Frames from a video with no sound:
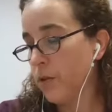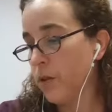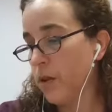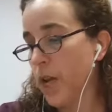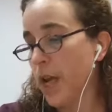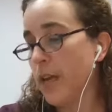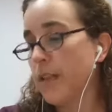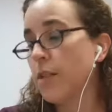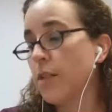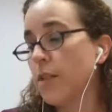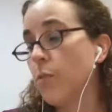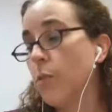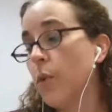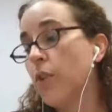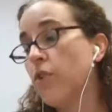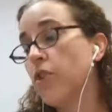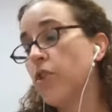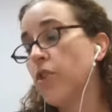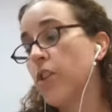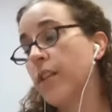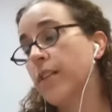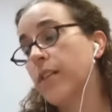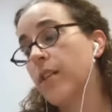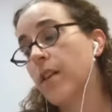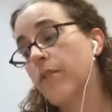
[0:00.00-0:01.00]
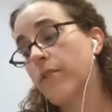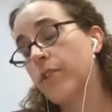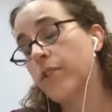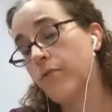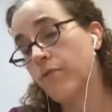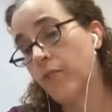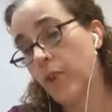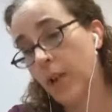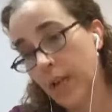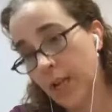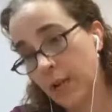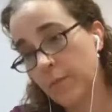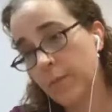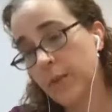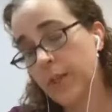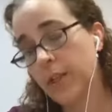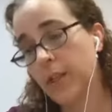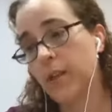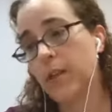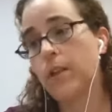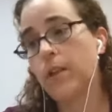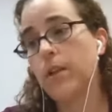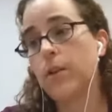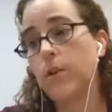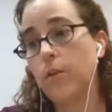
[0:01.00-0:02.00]
As a wheelchair service in
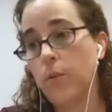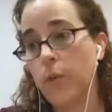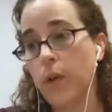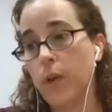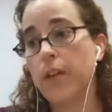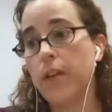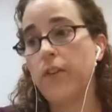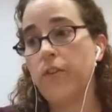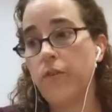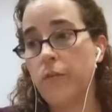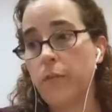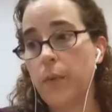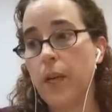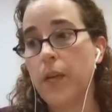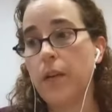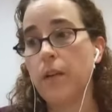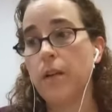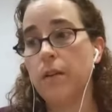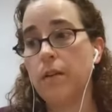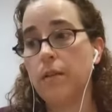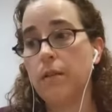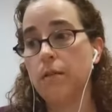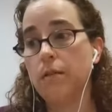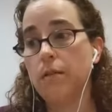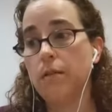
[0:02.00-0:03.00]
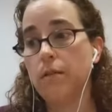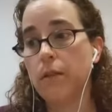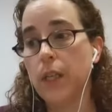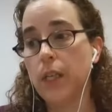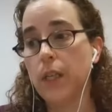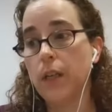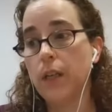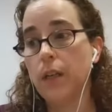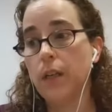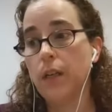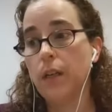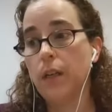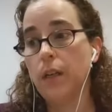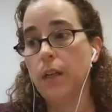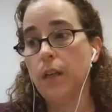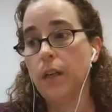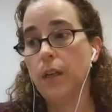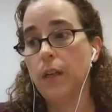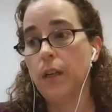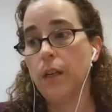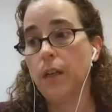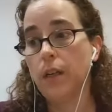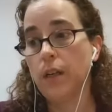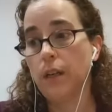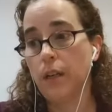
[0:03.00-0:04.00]
Roehampton, we've been
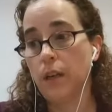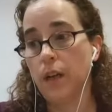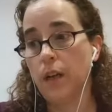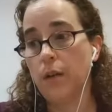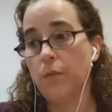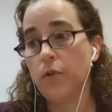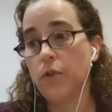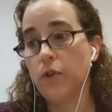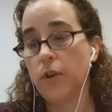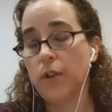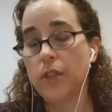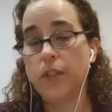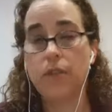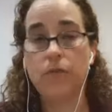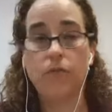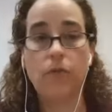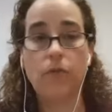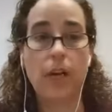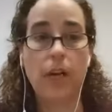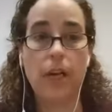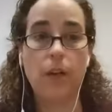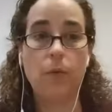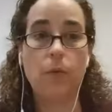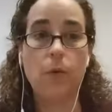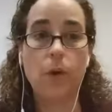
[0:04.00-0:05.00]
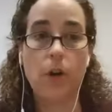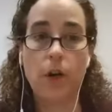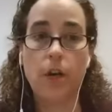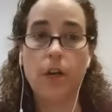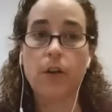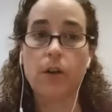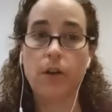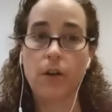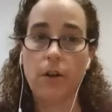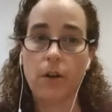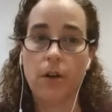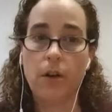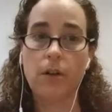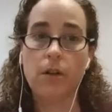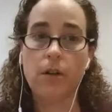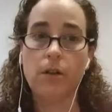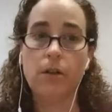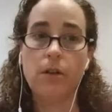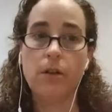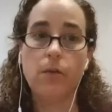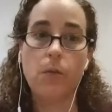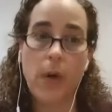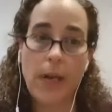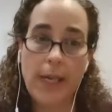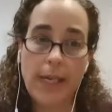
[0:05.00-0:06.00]
trying to really work on our
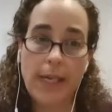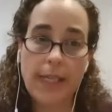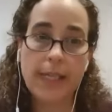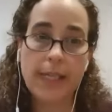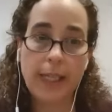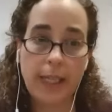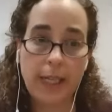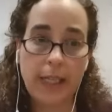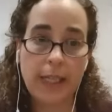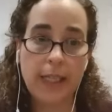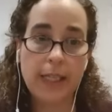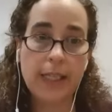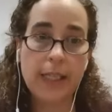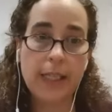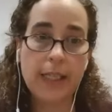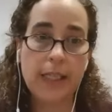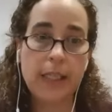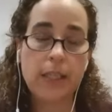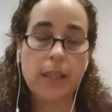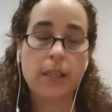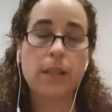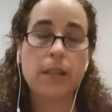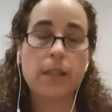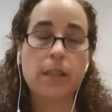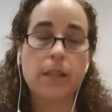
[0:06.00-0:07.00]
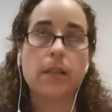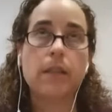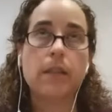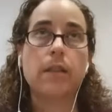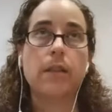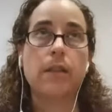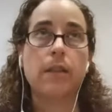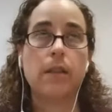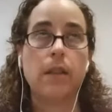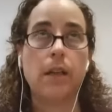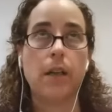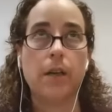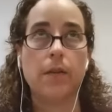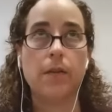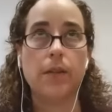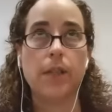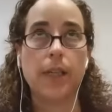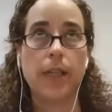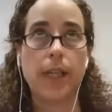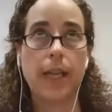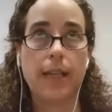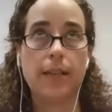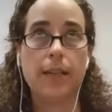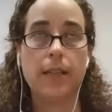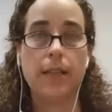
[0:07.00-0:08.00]
waiting list
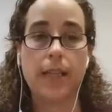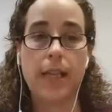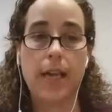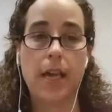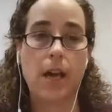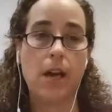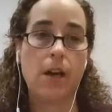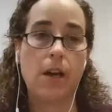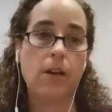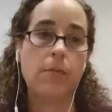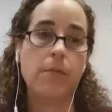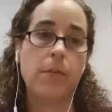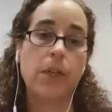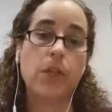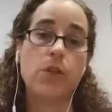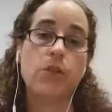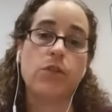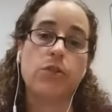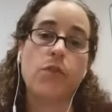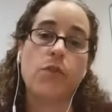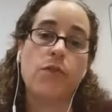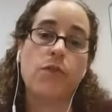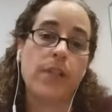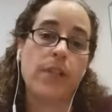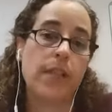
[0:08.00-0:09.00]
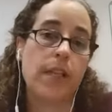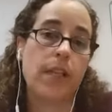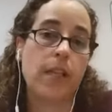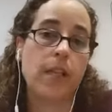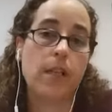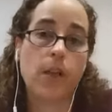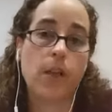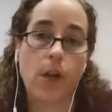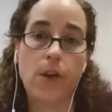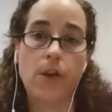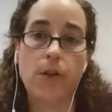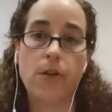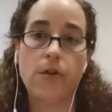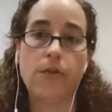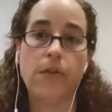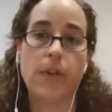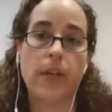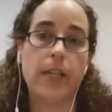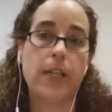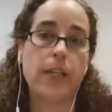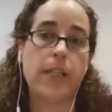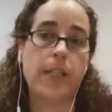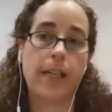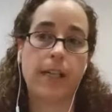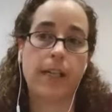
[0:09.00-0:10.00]
and get it down, because obviously
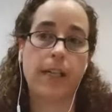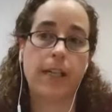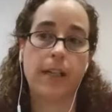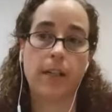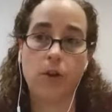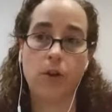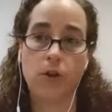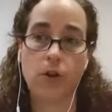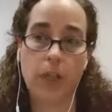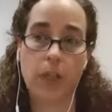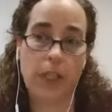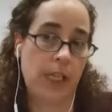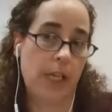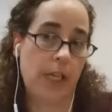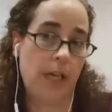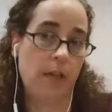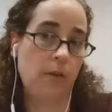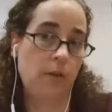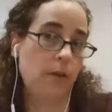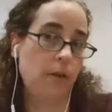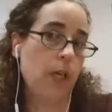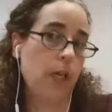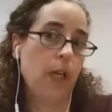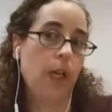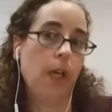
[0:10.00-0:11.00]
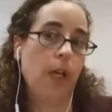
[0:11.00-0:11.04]
COVID and lockdown